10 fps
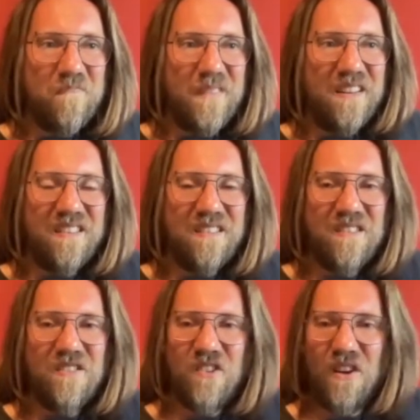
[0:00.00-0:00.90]
it's
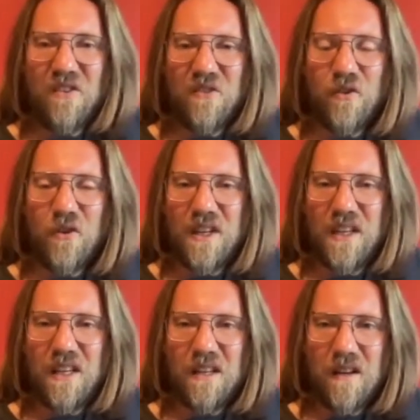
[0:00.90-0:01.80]
just
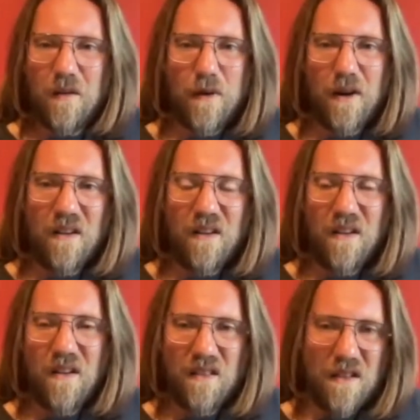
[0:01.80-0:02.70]
talking about
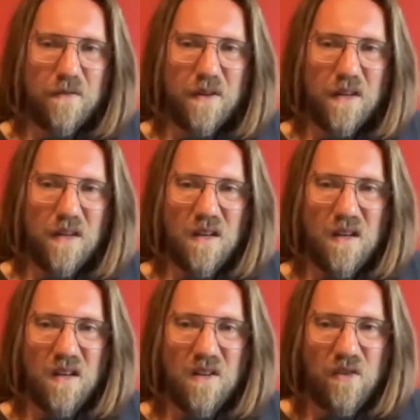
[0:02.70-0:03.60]
nothing.
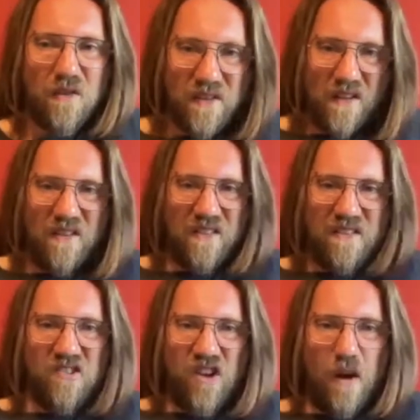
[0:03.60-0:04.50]
So this
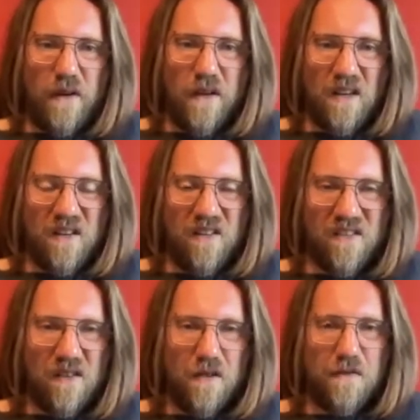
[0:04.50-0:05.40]
sharing
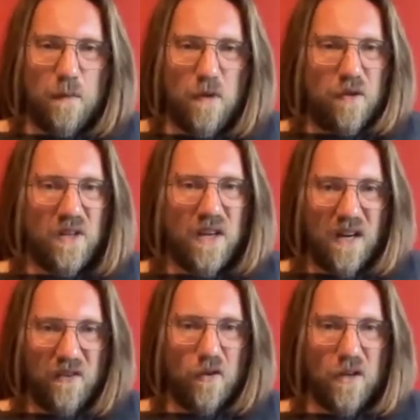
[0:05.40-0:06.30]
is nothing but a guy
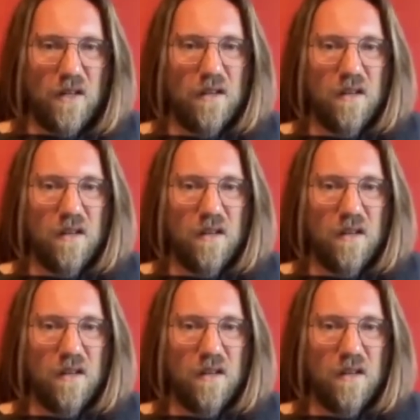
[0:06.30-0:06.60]
talking.